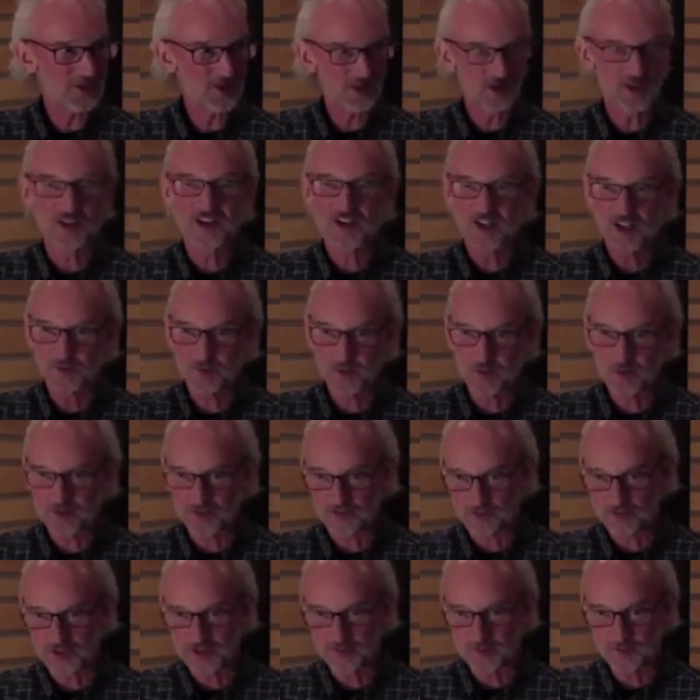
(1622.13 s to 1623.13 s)
Right? They're going to come in with
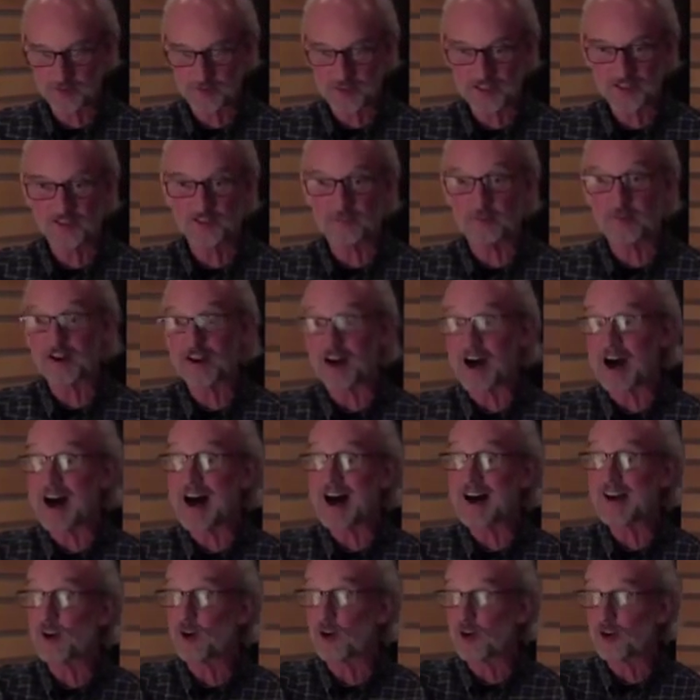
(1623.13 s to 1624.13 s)
a fresh perspective, but
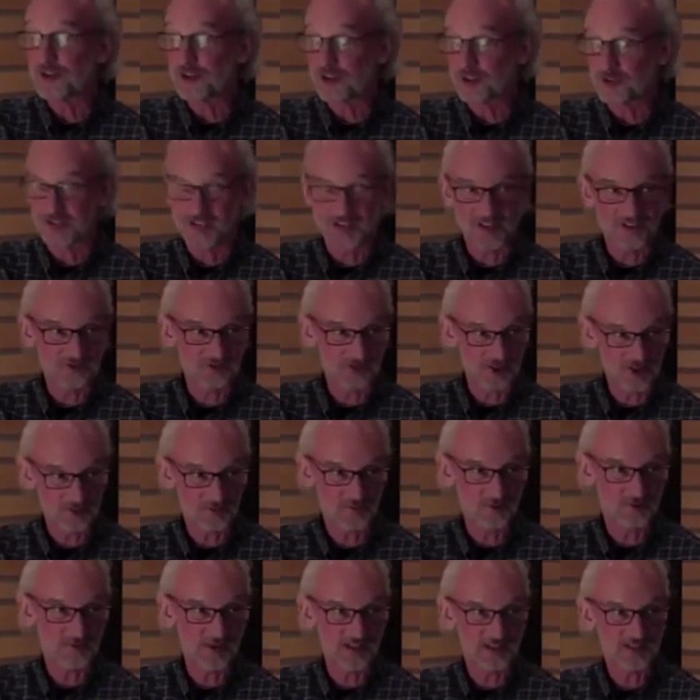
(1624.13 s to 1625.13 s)
I also get a fresh
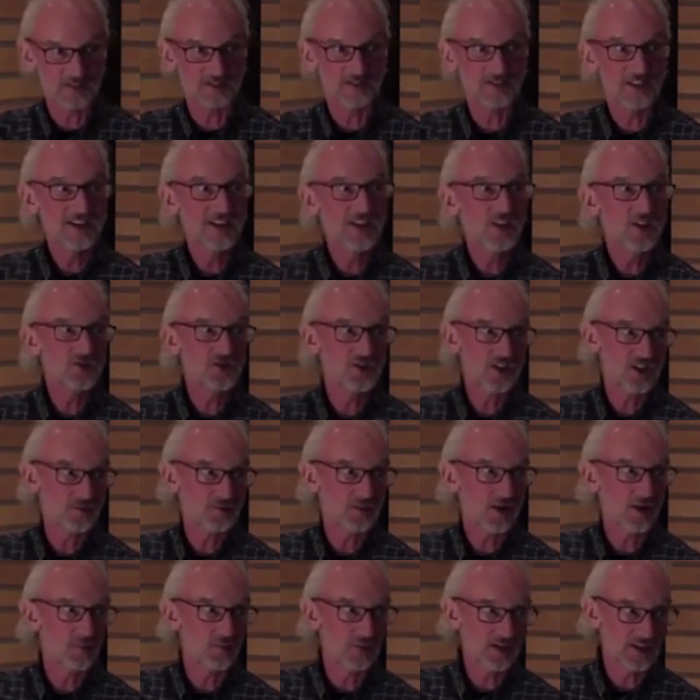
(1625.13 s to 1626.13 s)
perspective
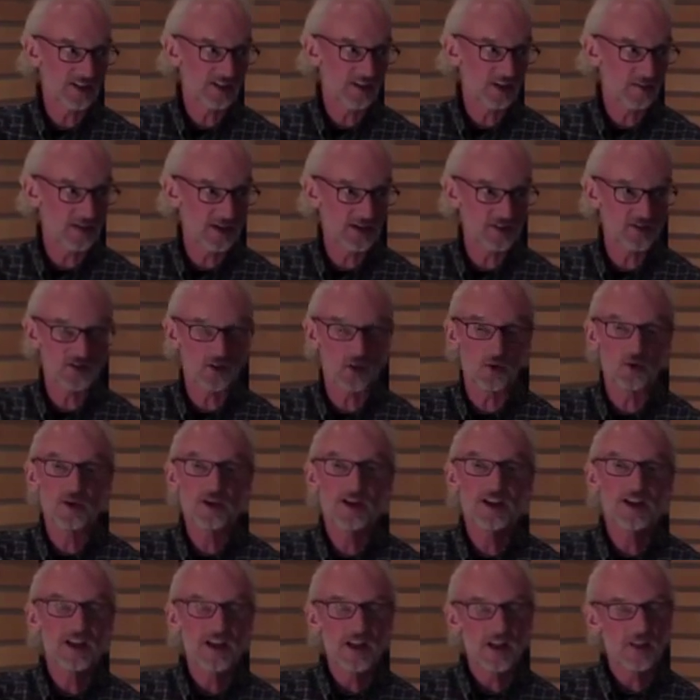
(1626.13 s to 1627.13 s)
just by bringing them in. So
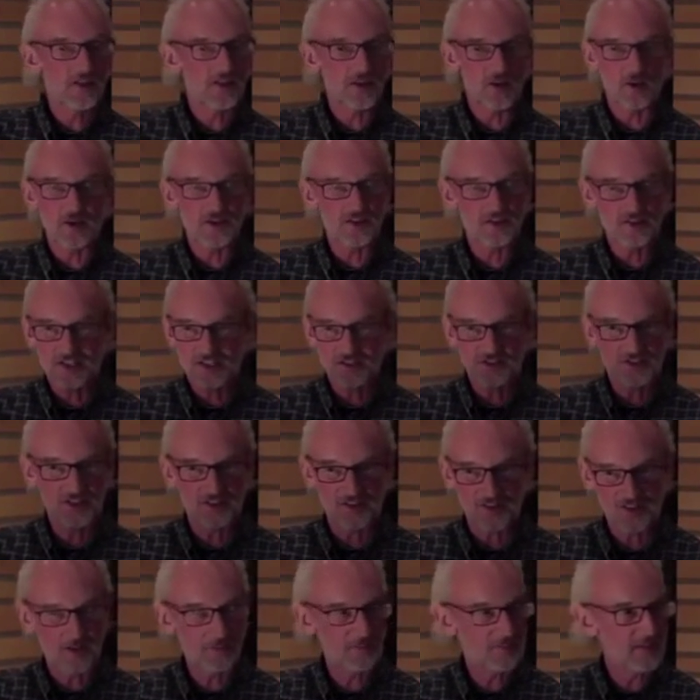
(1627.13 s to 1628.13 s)
it's
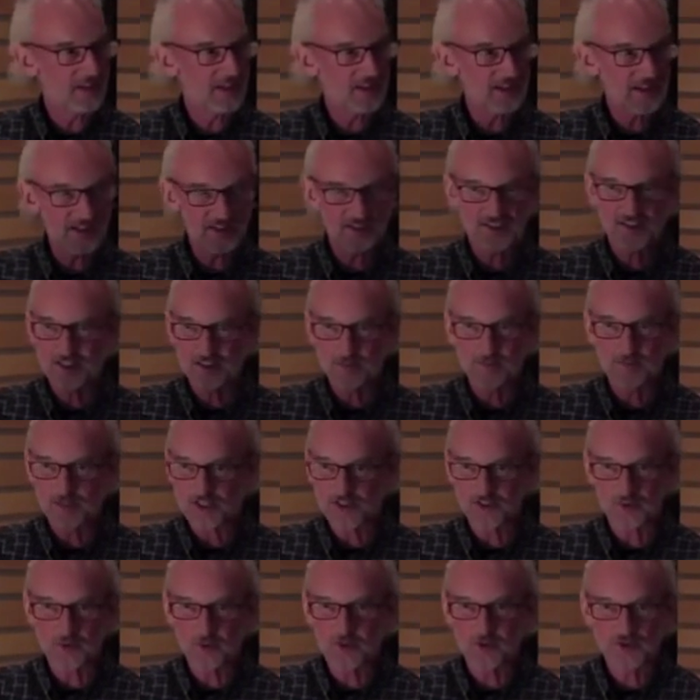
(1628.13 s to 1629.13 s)
just something
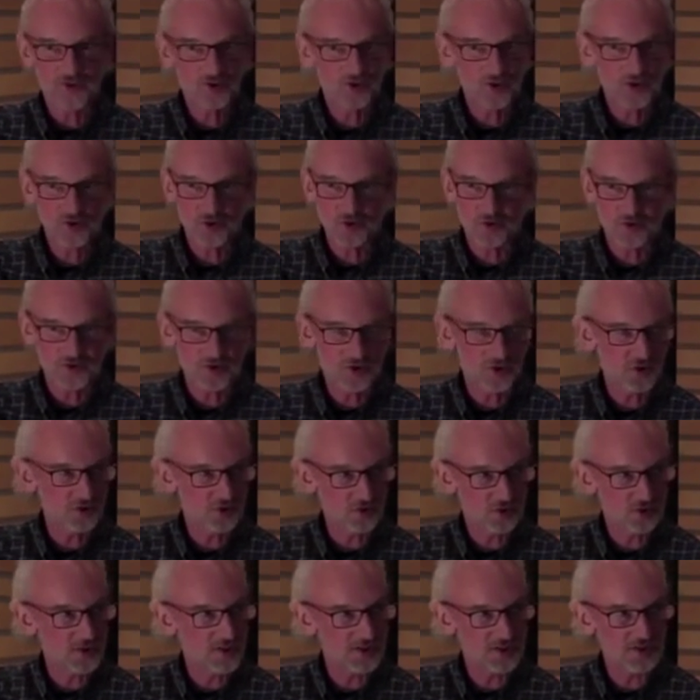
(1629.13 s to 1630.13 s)
because we are social
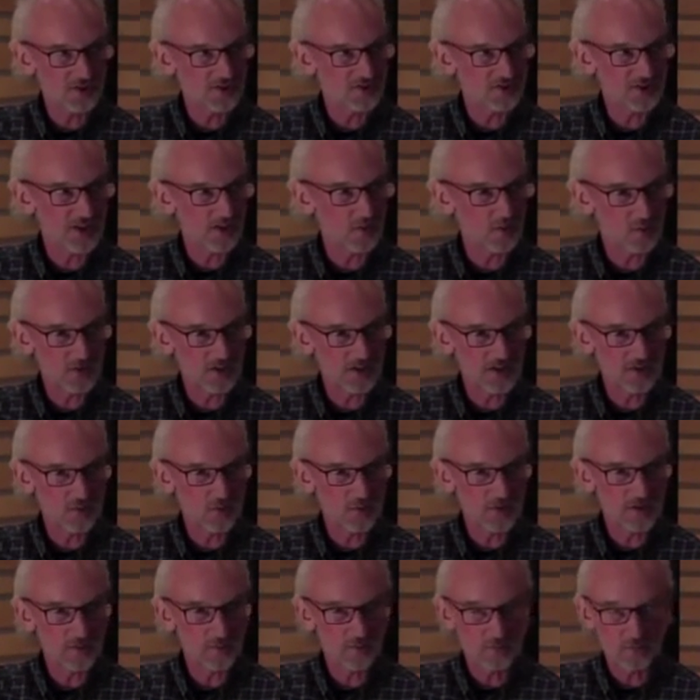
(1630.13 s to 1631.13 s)
creatures, and we
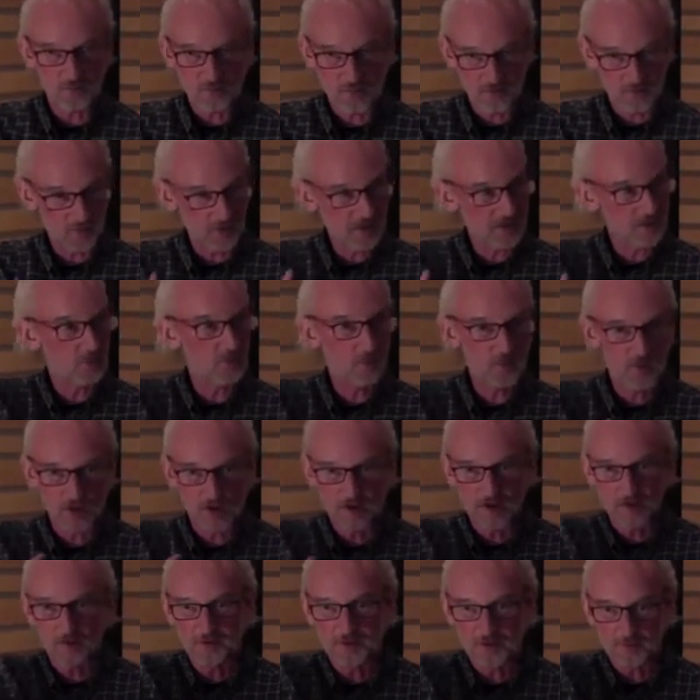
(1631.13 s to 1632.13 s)

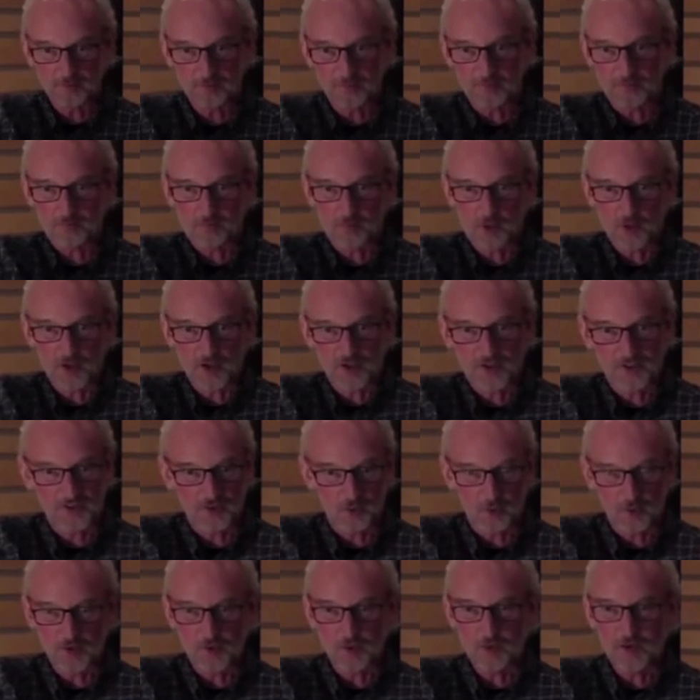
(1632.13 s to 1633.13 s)
are able to
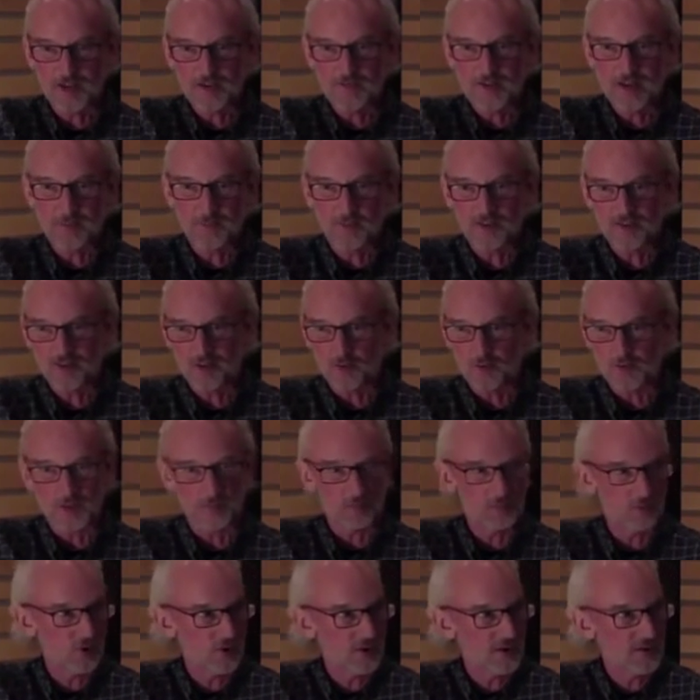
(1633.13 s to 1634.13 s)
we have empathy. We
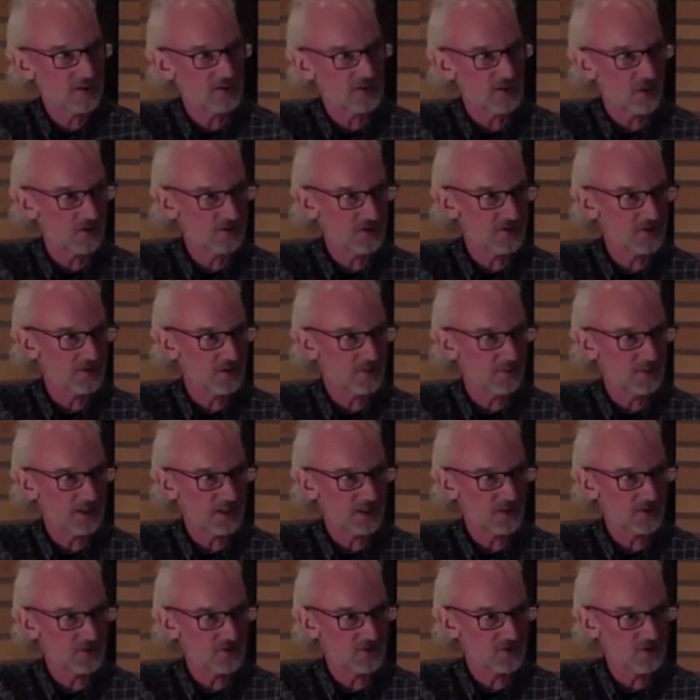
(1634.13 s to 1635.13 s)
can put ourselves in
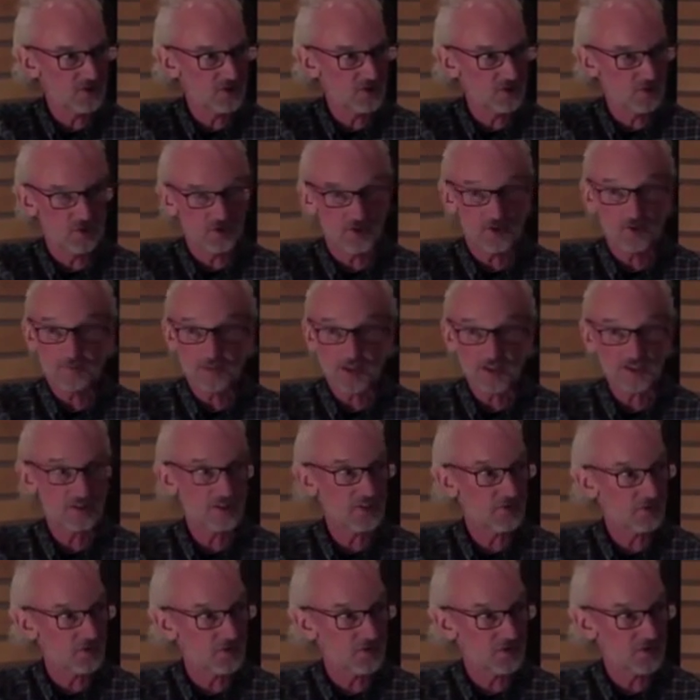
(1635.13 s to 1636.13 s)
somebody else's shoes,
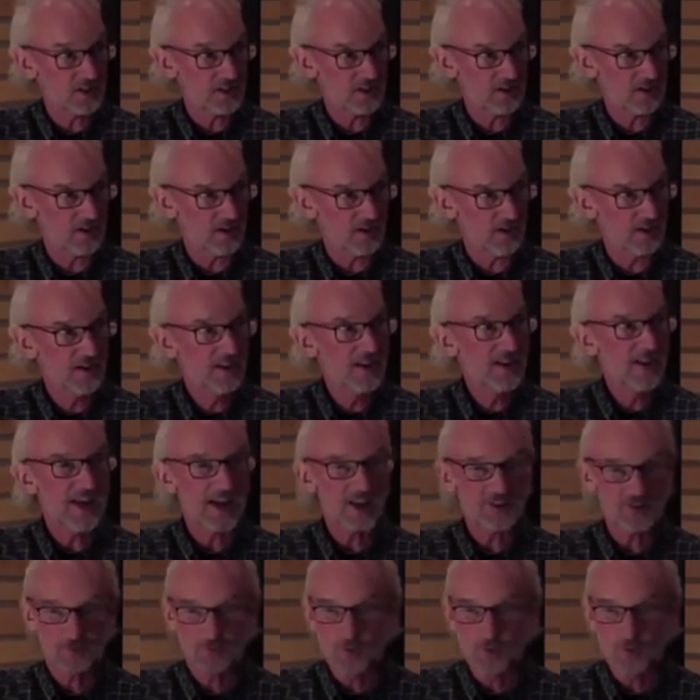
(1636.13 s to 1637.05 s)
especially if they're sitting there, as